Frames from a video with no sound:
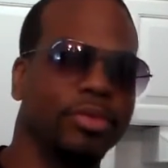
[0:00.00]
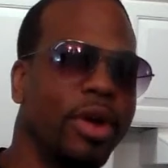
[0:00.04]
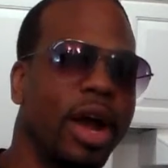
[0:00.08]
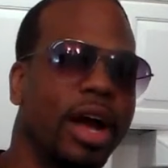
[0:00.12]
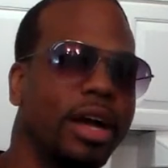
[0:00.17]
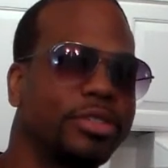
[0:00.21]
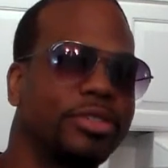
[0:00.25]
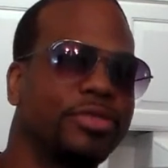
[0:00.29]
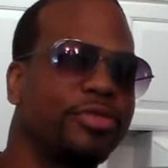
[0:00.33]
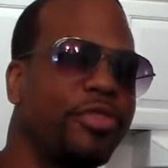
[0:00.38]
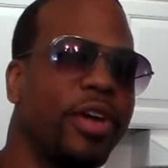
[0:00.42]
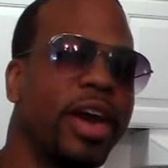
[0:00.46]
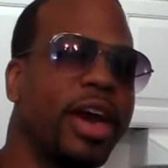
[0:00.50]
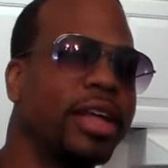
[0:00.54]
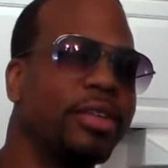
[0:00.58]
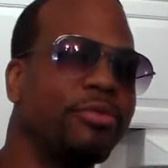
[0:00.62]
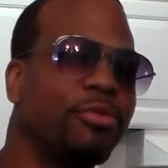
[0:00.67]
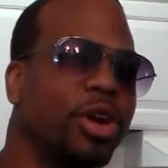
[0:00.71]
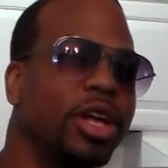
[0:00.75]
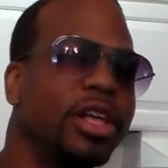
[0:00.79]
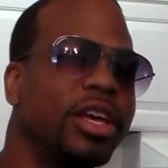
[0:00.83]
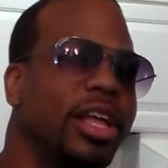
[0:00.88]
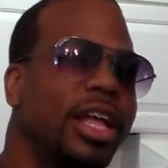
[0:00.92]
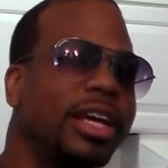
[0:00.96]
Rock's
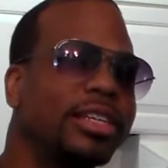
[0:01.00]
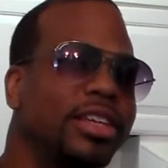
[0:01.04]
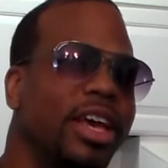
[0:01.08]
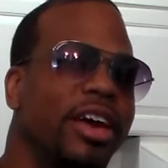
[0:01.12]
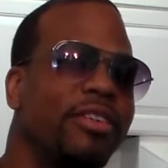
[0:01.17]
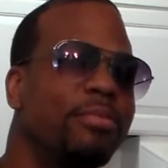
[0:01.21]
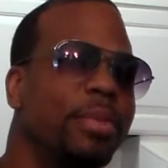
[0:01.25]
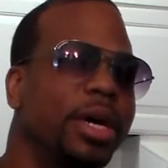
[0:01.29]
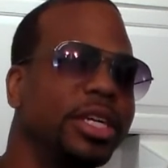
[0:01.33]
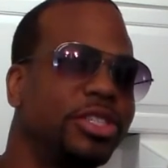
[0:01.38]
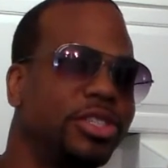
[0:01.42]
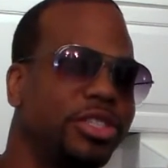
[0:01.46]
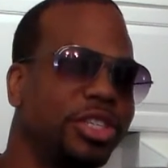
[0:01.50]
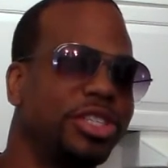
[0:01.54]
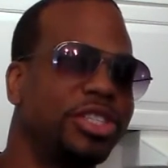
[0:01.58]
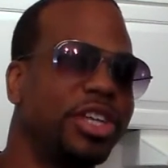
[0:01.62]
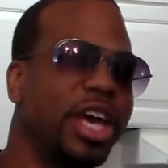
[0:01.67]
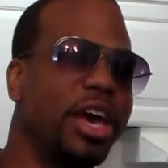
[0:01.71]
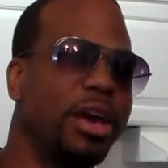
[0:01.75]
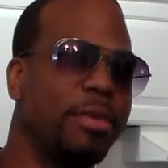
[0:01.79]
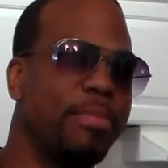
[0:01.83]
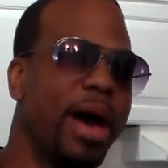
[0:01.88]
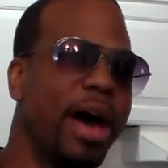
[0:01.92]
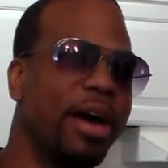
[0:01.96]
fan really doesn't have much to
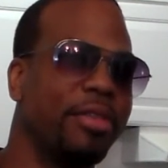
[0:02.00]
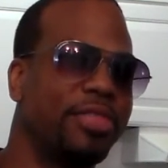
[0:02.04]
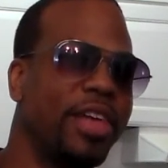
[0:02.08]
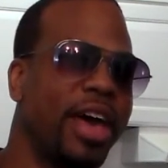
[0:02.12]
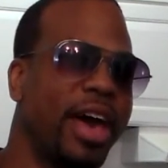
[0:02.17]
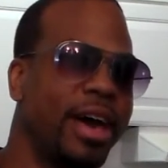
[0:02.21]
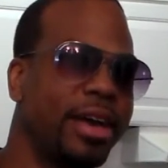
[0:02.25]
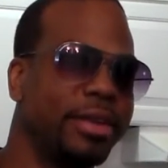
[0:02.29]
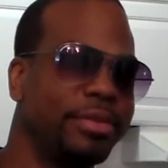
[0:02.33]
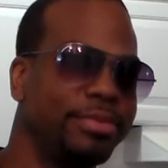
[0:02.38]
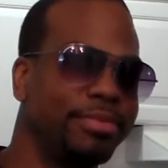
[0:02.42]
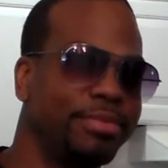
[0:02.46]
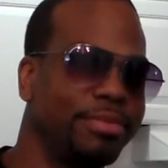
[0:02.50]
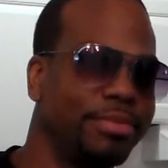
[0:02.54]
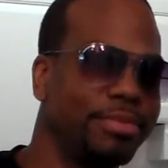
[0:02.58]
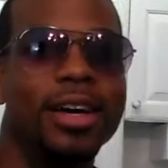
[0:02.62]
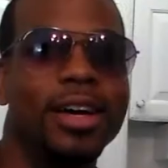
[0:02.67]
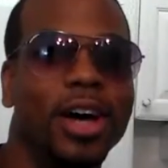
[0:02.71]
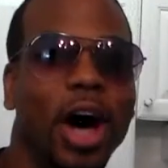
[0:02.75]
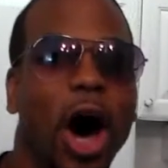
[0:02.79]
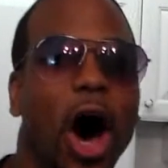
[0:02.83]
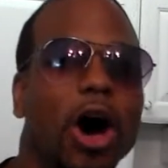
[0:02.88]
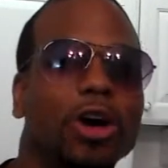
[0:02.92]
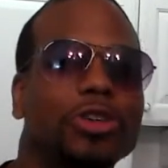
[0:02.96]
say about that.
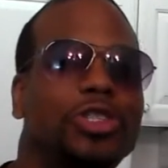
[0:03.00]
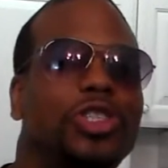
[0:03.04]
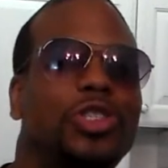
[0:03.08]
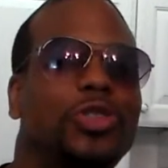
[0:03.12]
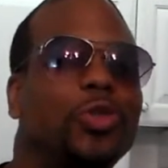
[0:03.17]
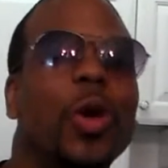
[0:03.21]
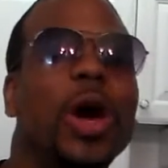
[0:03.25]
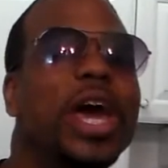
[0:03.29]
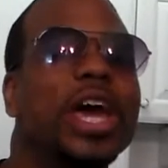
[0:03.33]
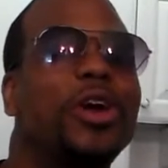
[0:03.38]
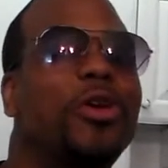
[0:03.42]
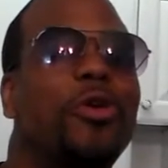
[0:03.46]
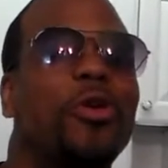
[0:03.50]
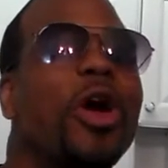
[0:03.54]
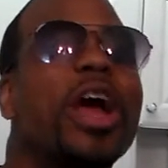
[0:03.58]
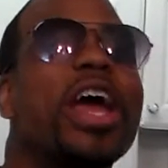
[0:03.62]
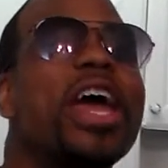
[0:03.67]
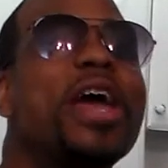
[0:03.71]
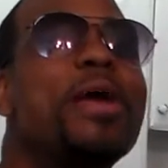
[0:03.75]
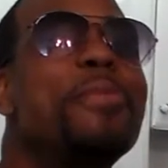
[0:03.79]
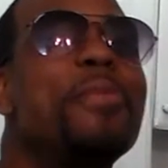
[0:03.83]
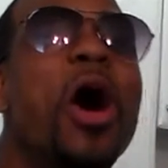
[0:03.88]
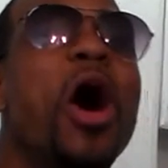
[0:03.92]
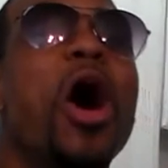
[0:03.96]
Oh, sweet
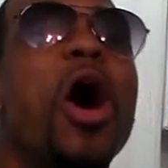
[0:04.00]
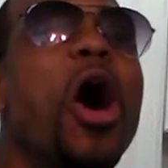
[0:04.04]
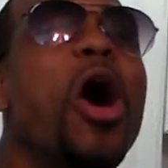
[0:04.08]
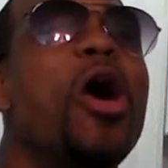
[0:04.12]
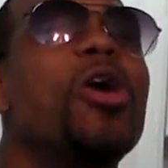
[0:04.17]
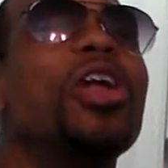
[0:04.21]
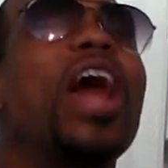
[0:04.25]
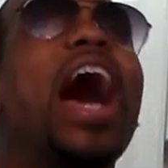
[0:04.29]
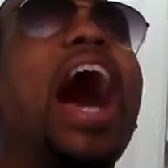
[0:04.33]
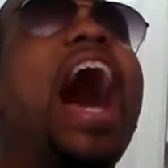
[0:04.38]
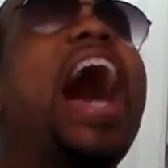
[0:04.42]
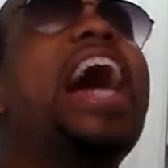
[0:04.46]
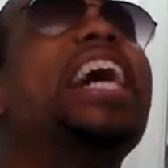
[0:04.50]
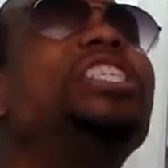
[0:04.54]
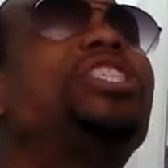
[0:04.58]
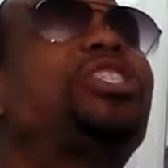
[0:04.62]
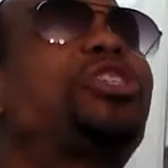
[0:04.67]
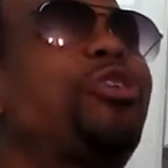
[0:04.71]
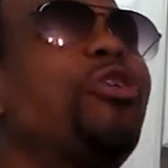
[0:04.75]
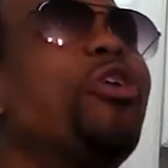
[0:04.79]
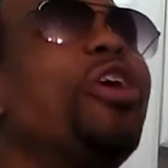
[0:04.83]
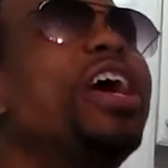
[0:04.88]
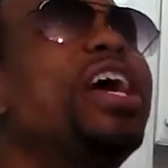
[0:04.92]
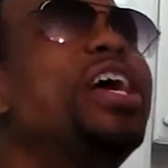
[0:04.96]
cream on an
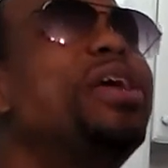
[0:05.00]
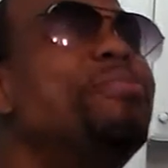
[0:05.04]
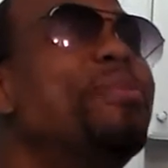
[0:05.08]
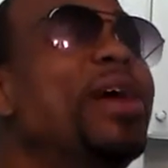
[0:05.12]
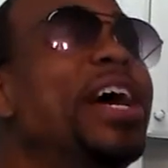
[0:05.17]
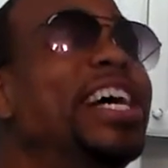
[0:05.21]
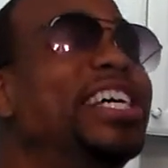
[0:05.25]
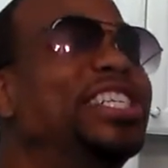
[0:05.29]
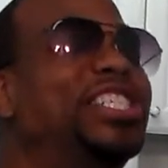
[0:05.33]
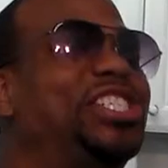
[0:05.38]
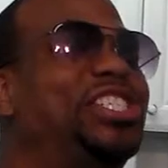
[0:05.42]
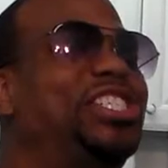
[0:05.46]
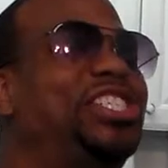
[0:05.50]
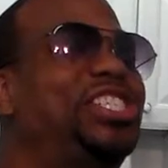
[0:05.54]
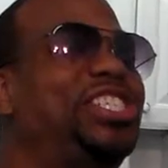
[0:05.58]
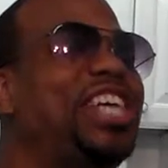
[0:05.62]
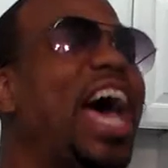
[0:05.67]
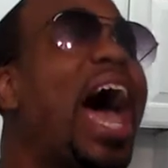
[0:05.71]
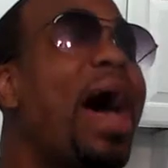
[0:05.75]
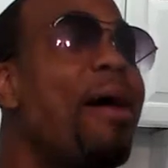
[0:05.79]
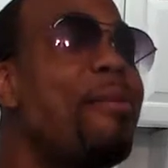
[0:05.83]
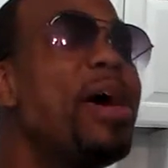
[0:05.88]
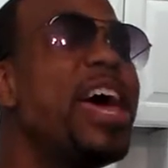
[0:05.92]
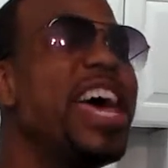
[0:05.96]
ice cream
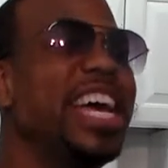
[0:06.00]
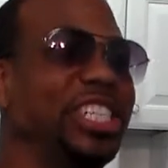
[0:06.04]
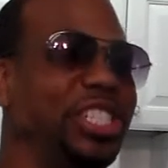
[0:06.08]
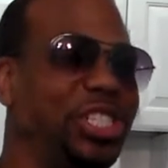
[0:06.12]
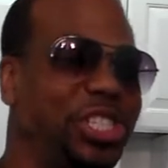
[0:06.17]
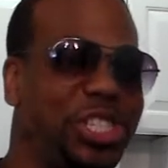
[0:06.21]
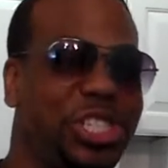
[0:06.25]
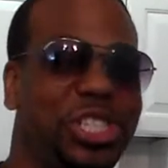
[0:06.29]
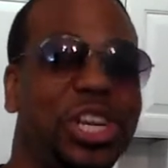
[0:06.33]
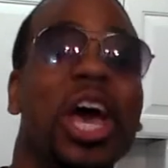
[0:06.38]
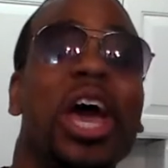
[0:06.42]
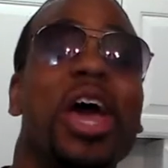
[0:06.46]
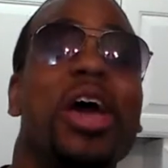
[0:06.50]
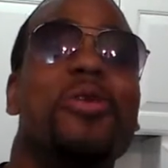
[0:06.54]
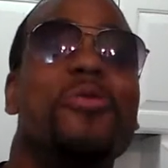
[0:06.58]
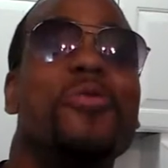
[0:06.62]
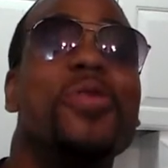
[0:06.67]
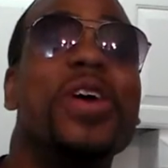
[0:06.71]
sandwich!